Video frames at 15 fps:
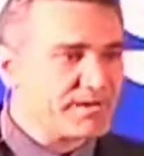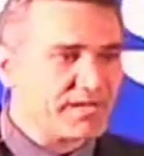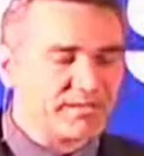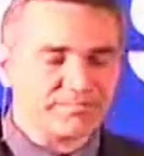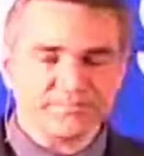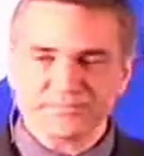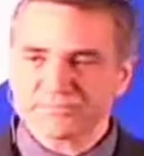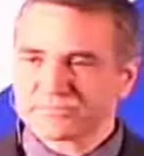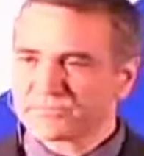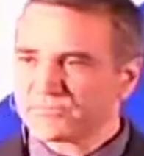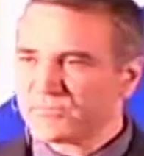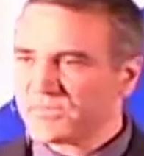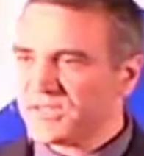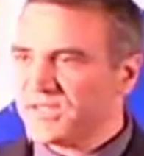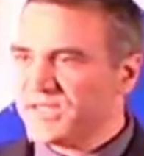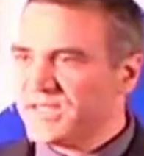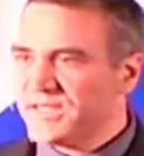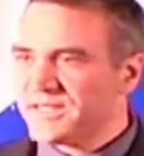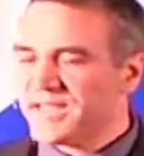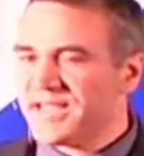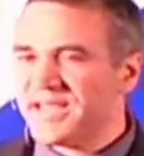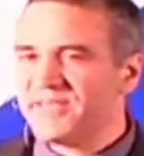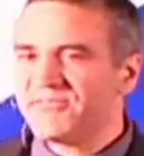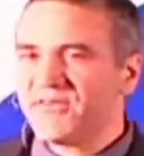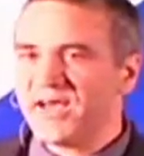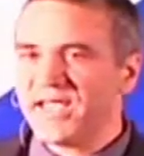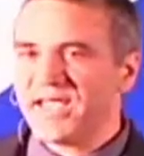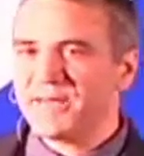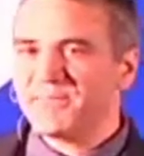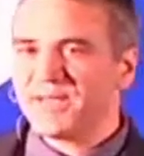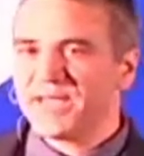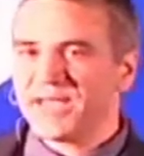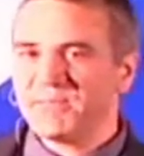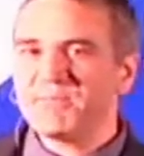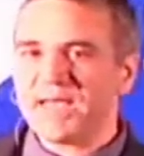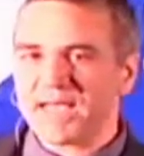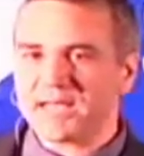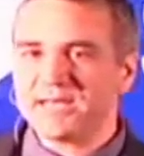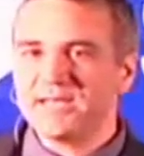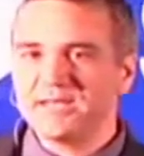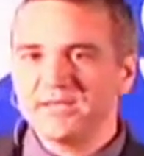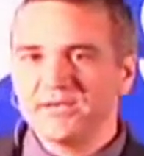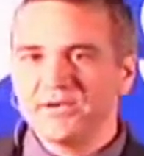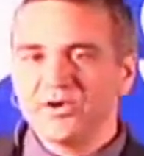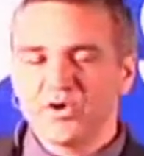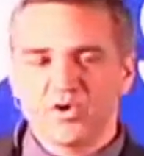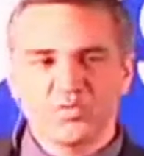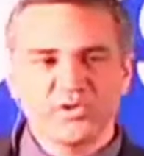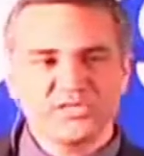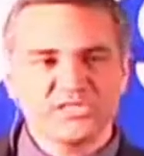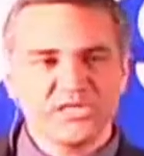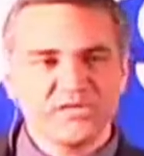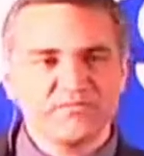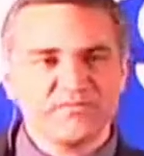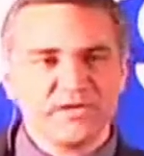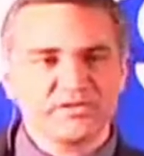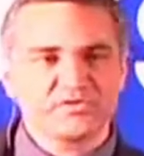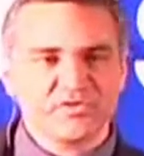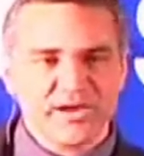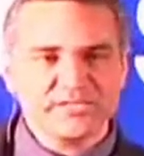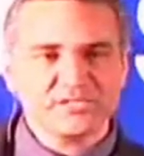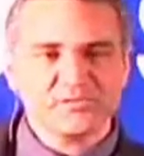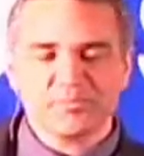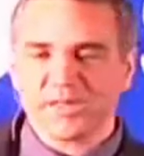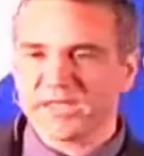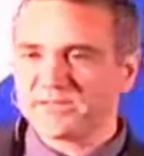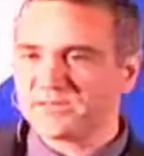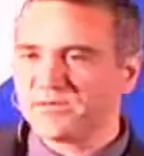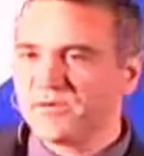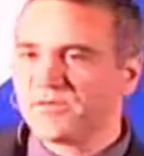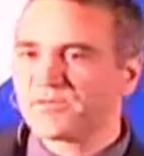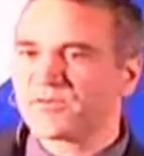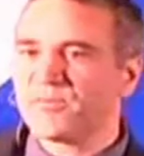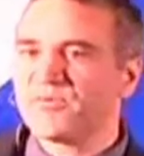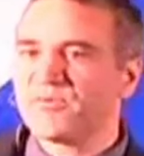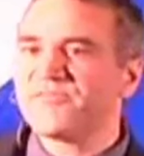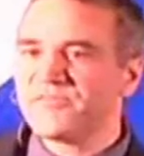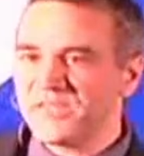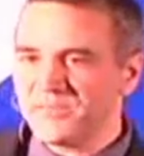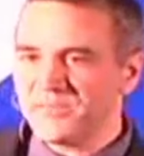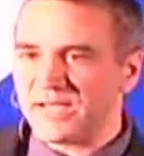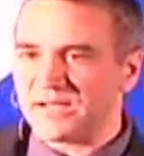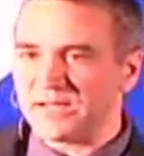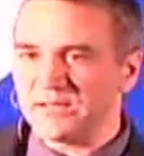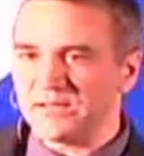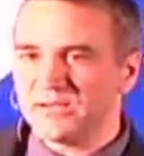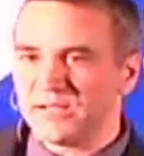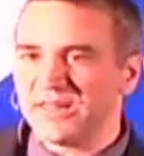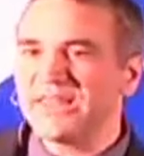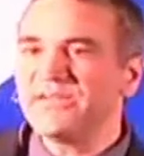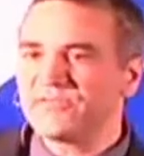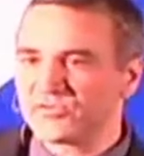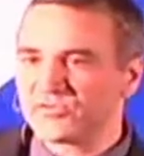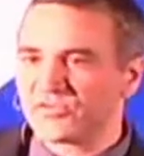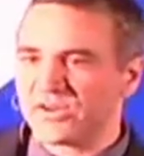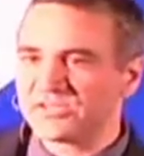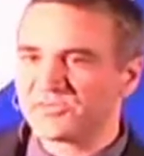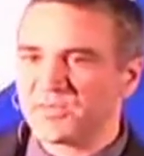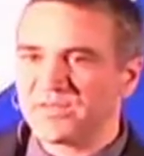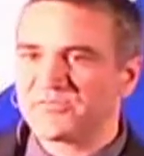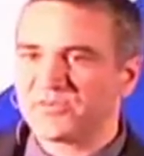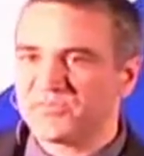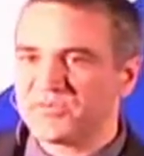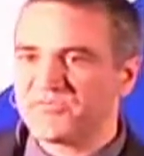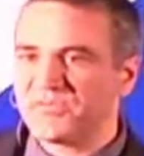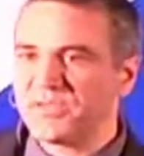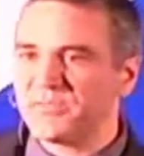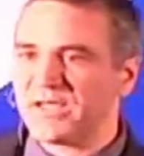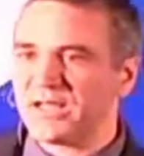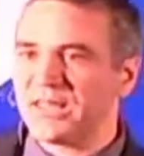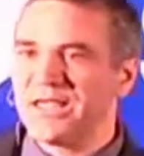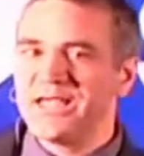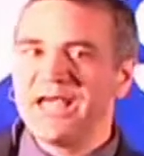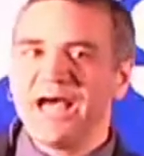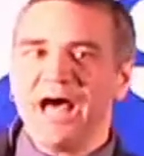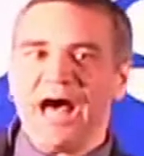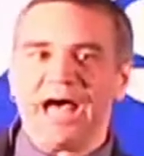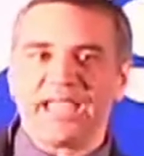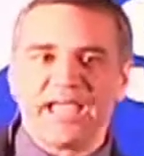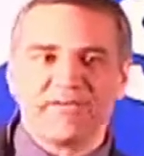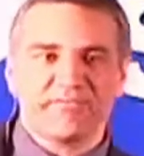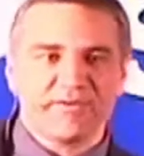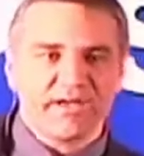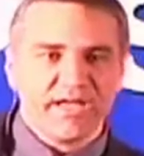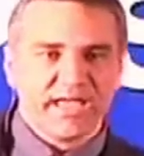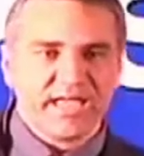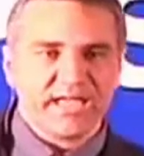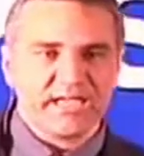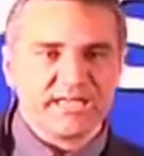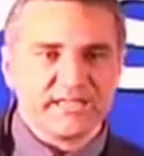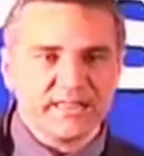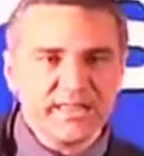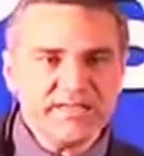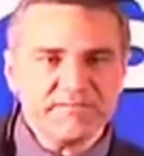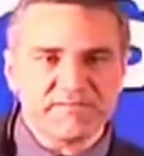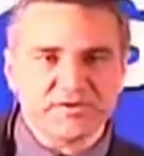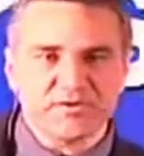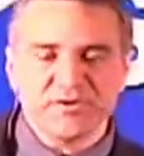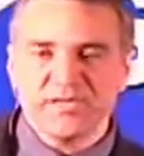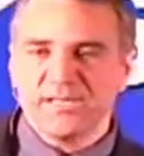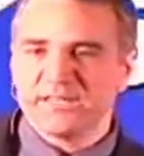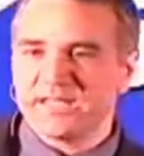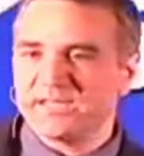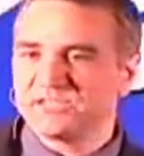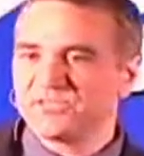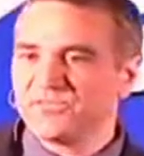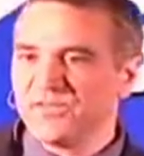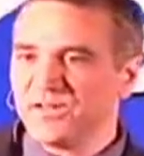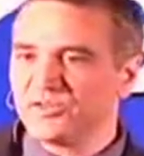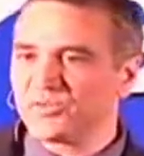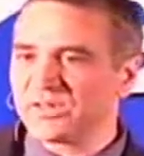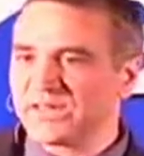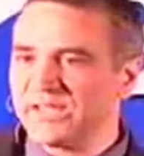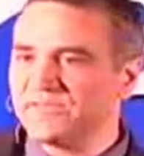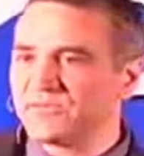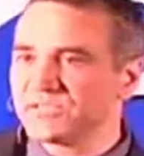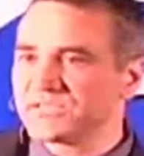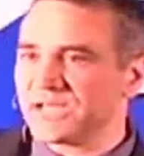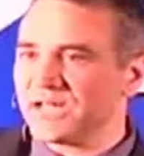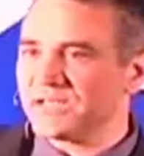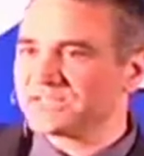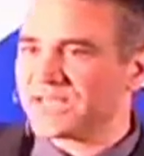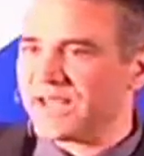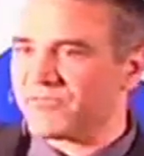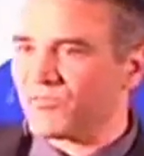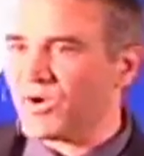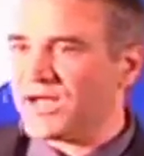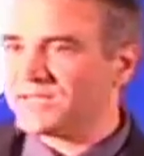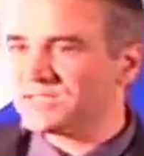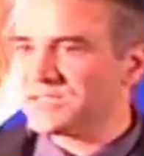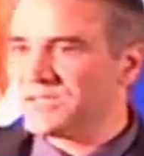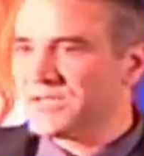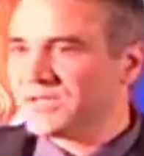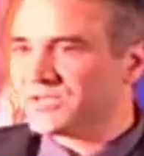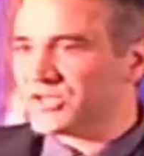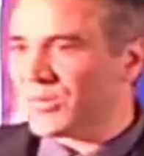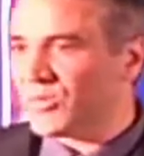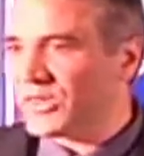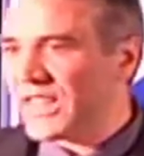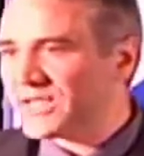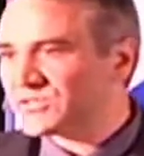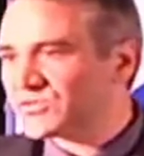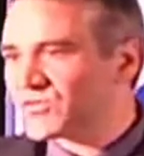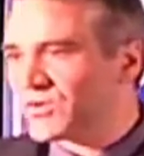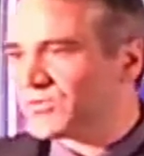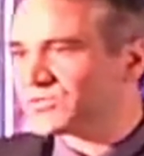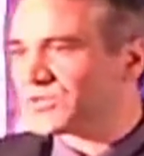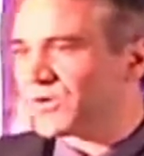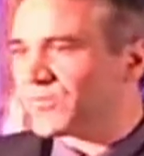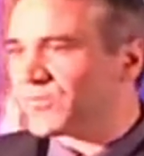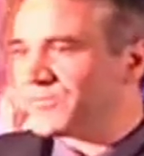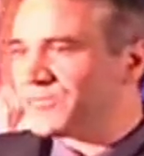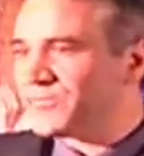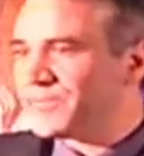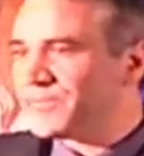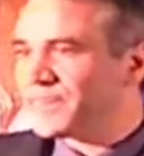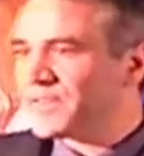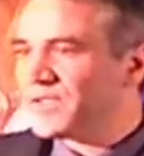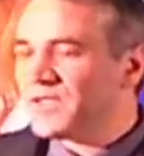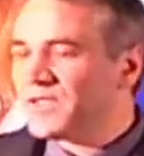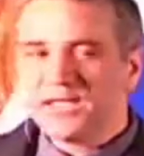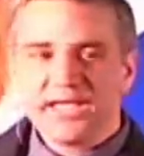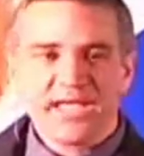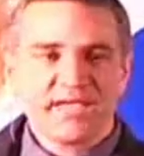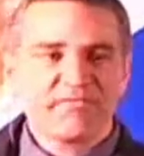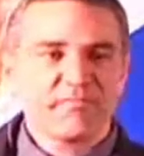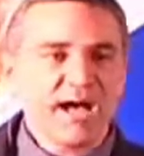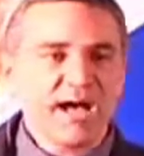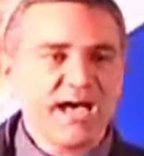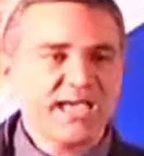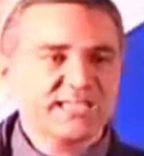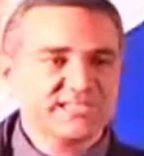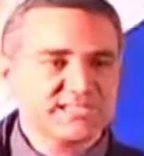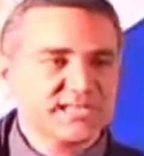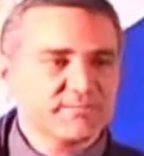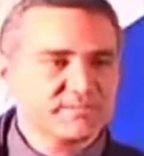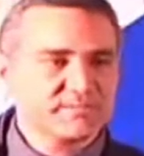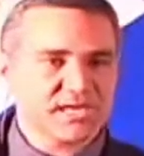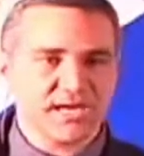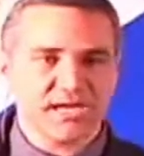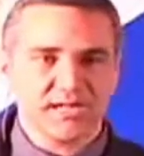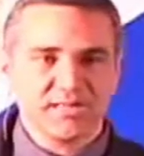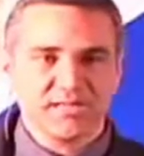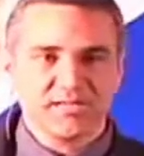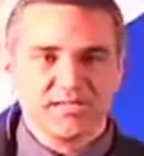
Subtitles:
Scientists said, well, if this is really happening, then if I am a man who receive a transplant from a female, a liver transplant from a female, I have a liver that is filled with liver cells that have what? Double X chromosome.